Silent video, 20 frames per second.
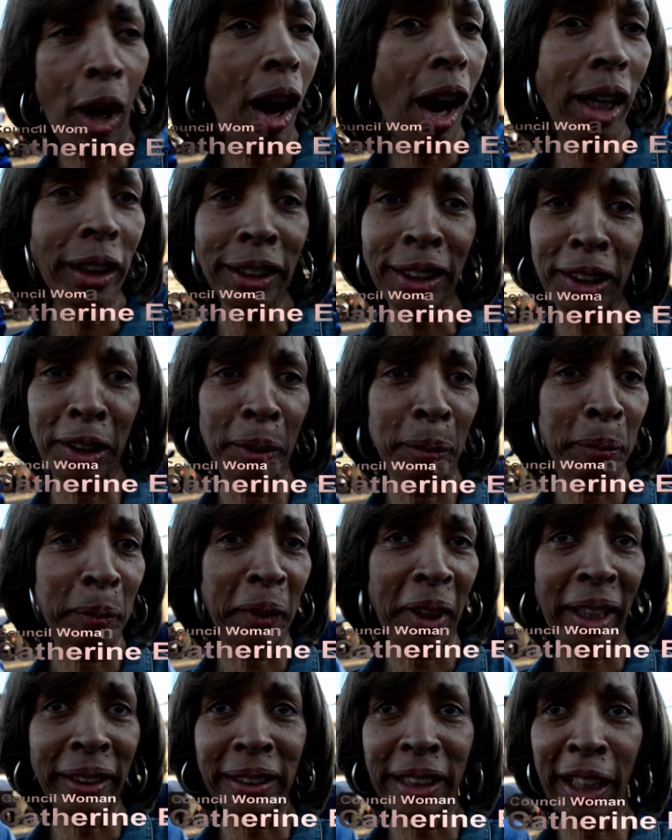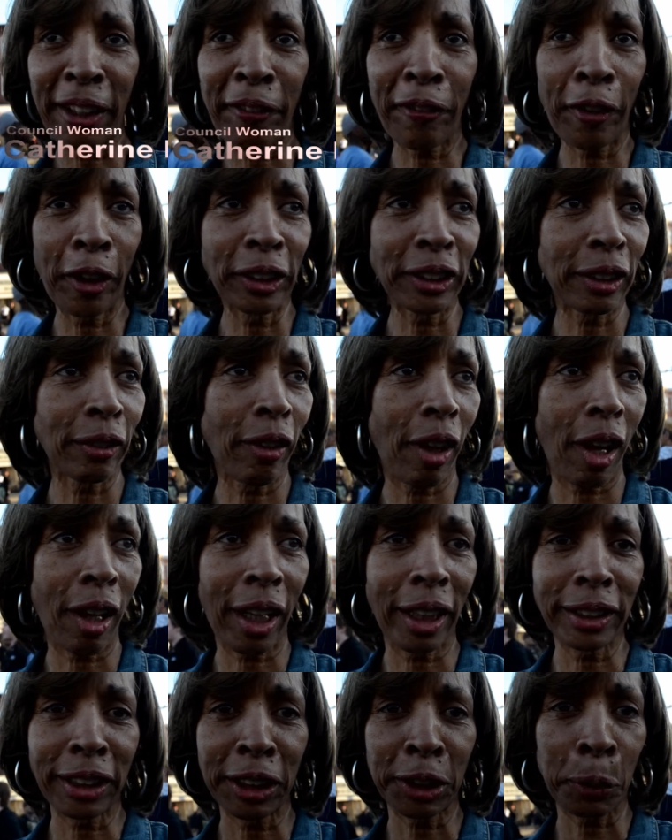Awesome. I tell you, first of all,
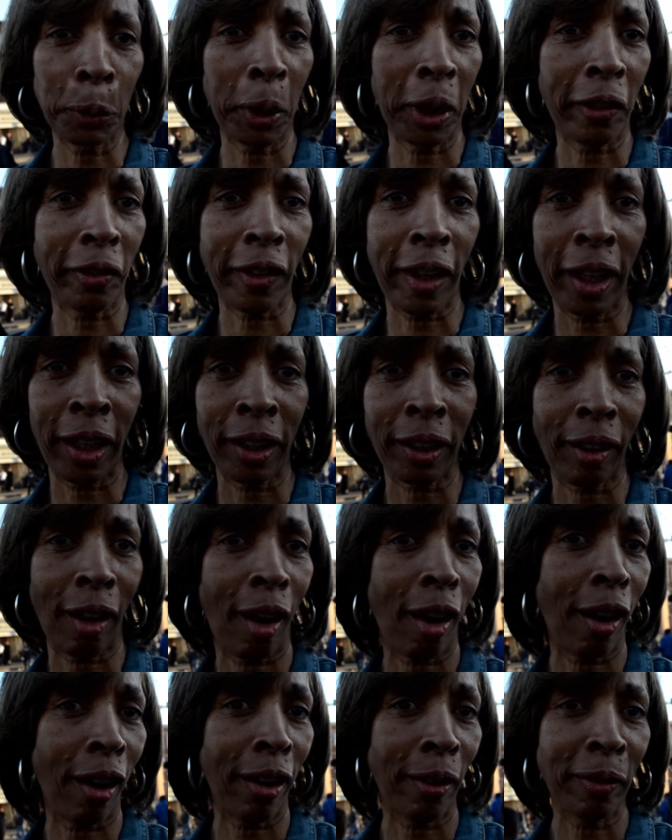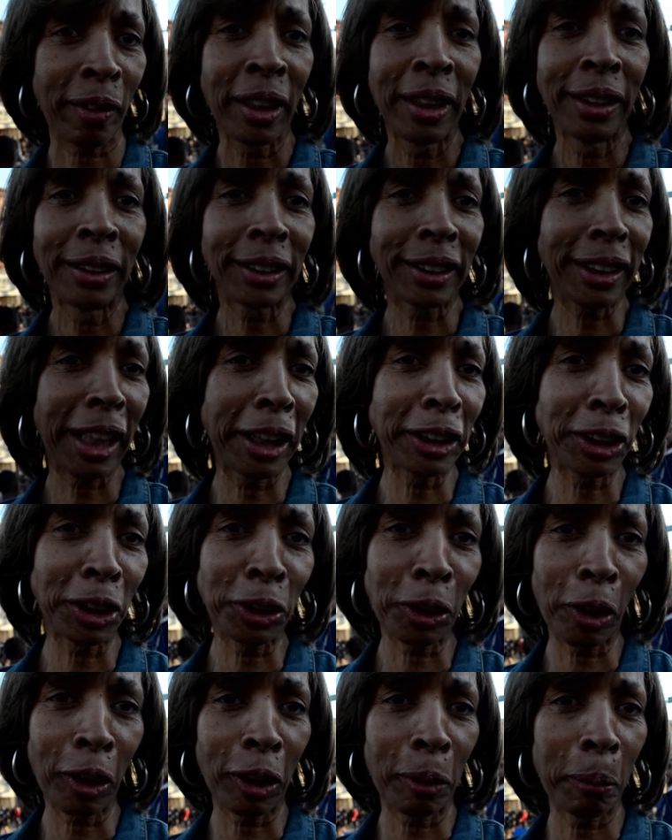I just want to thank our State's
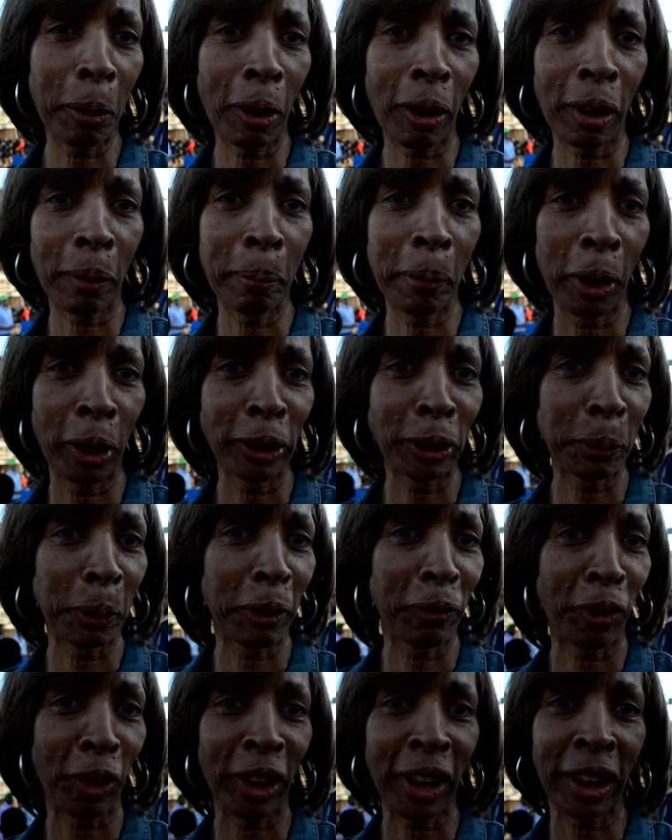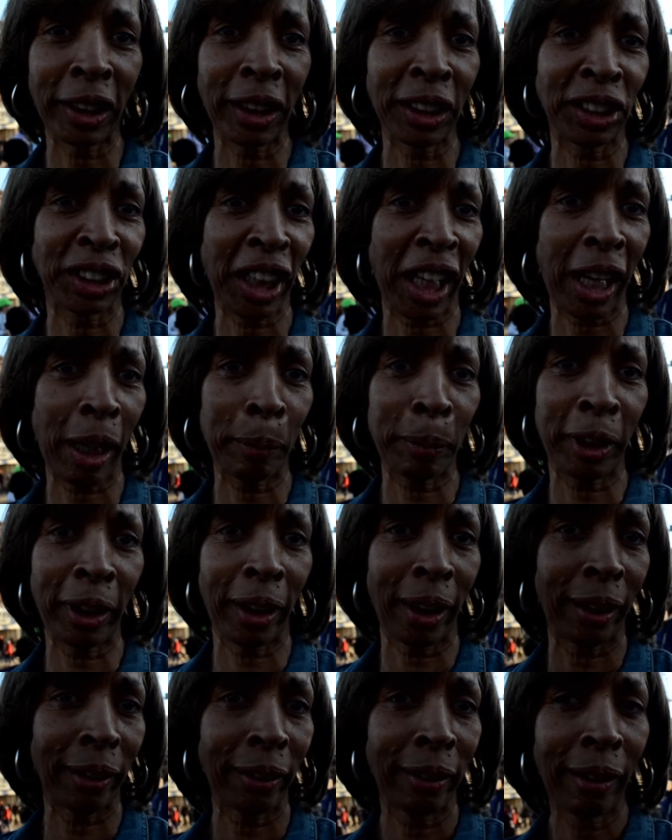Attorney, Marilyn Mosby, for getting the job
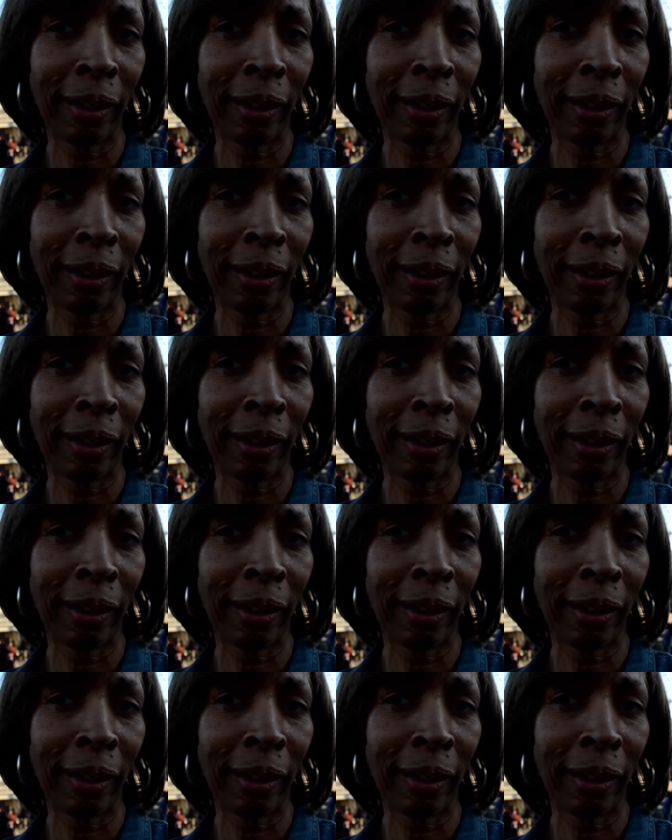done.